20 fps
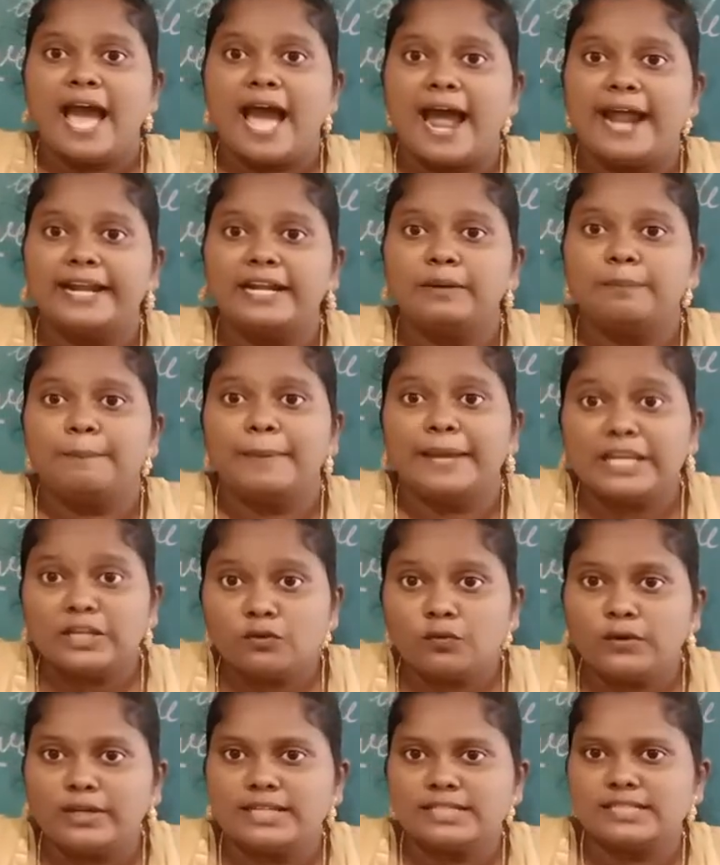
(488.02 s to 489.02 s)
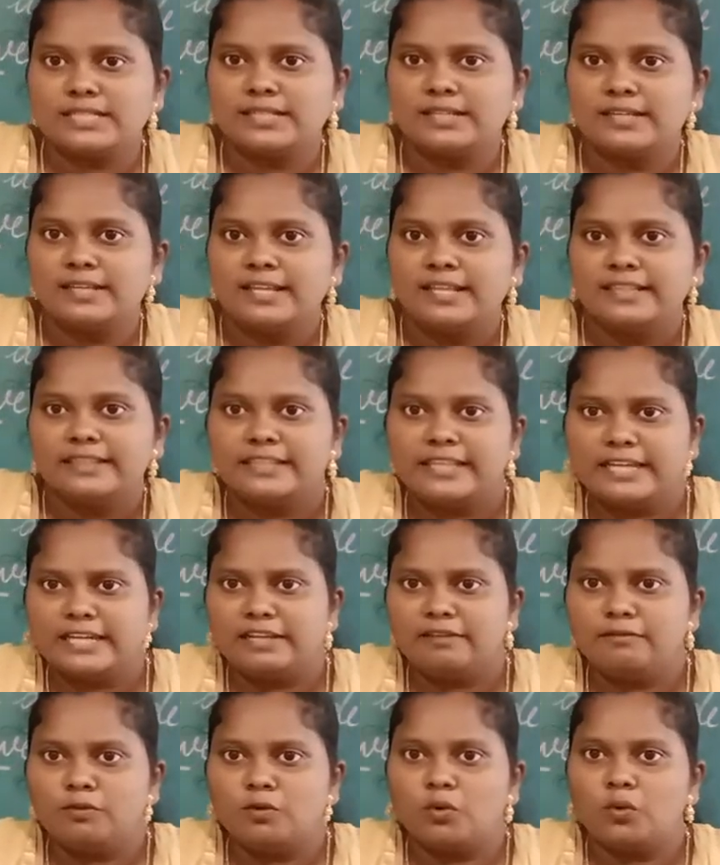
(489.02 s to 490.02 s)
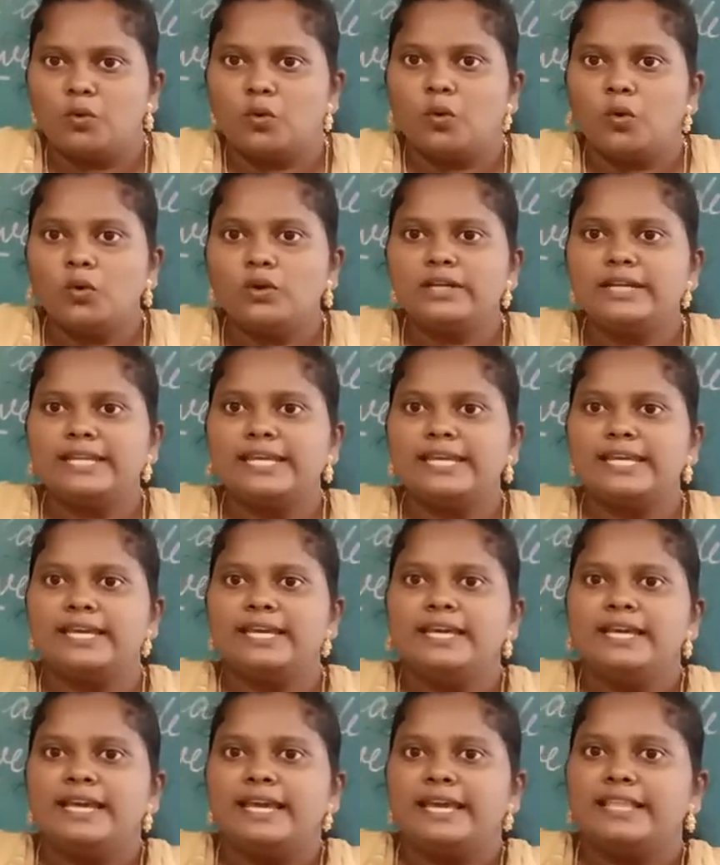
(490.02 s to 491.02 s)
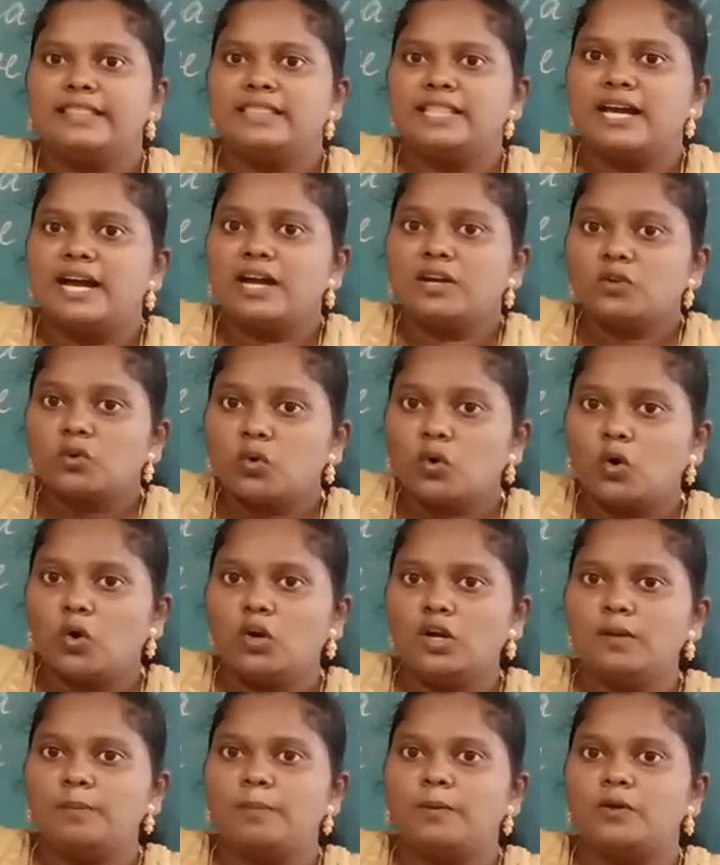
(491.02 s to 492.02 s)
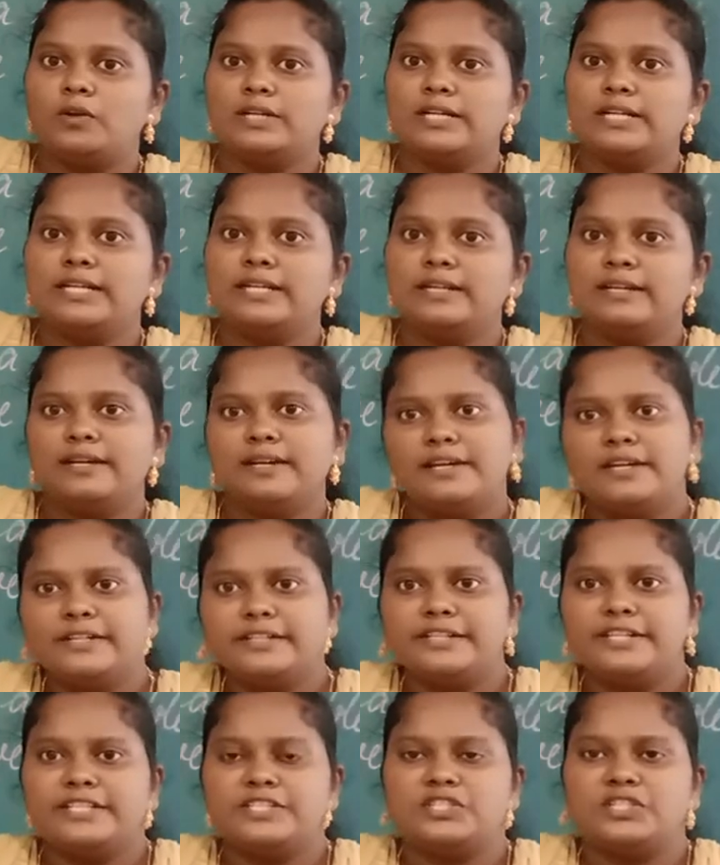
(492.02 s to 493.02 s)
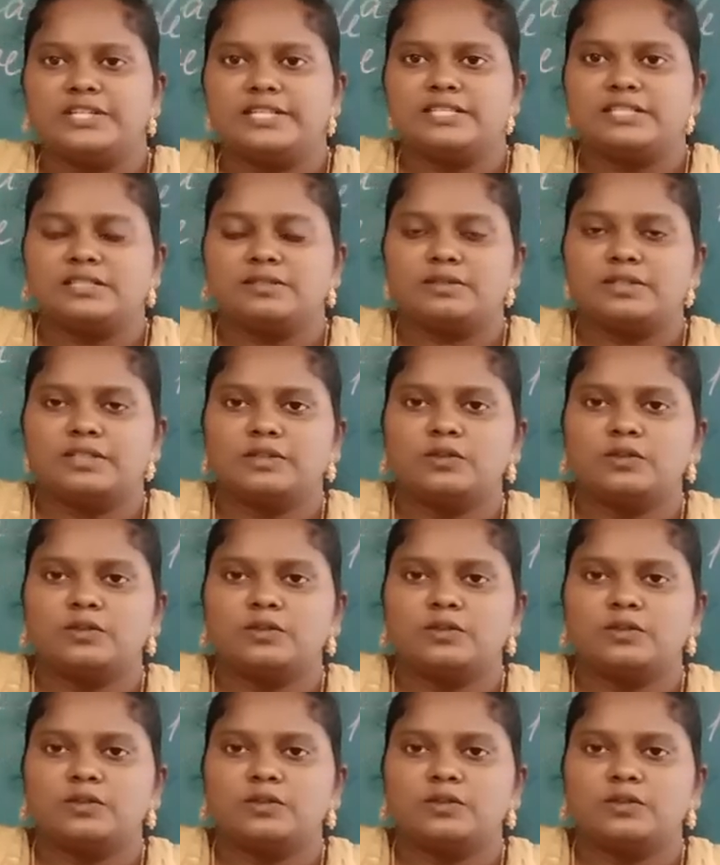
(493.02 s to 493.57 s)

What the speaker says: and penguins, they live only in the cold polar regions.